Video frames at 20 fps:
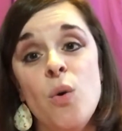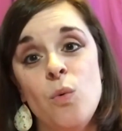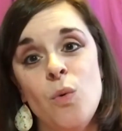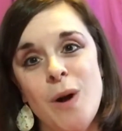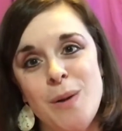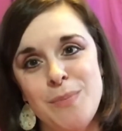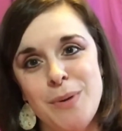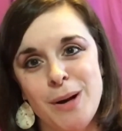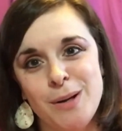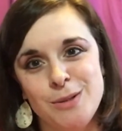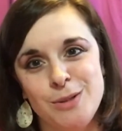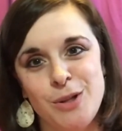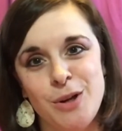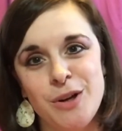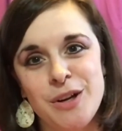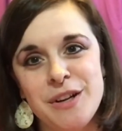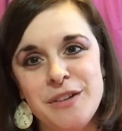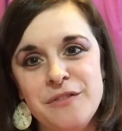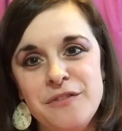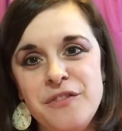what parts
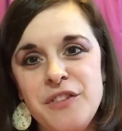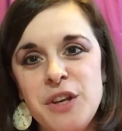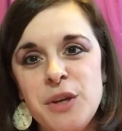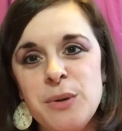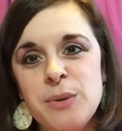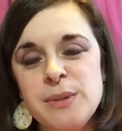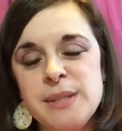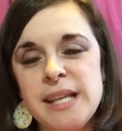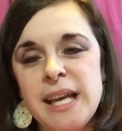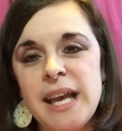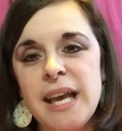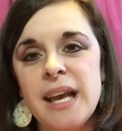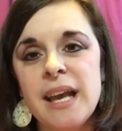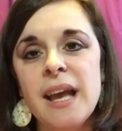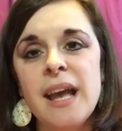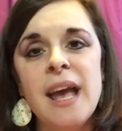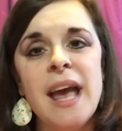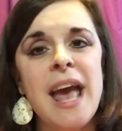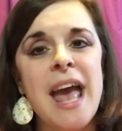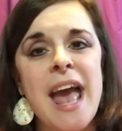are confusing,